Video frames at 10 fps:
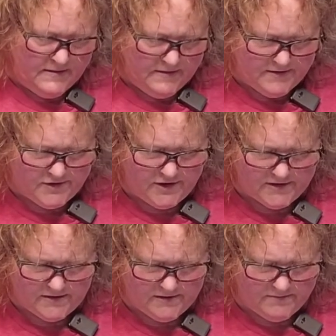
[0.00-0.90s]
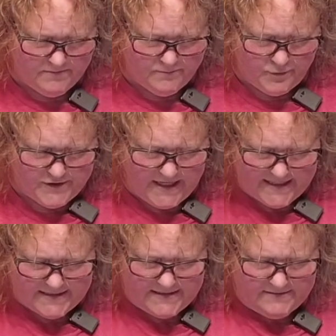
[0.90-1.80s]
This just
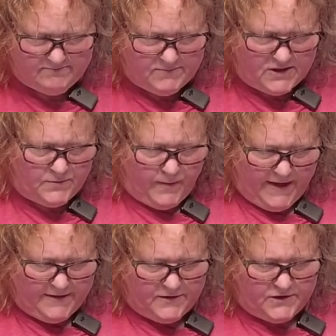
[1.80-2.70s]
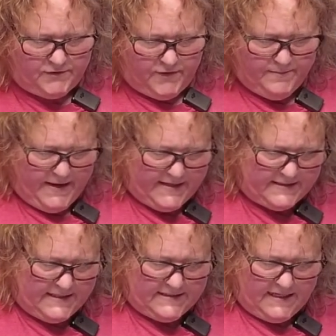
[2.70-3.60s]
protects the spiders from
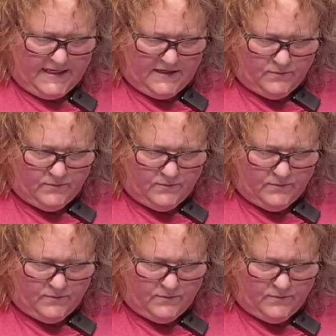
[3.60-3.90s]
excess heat.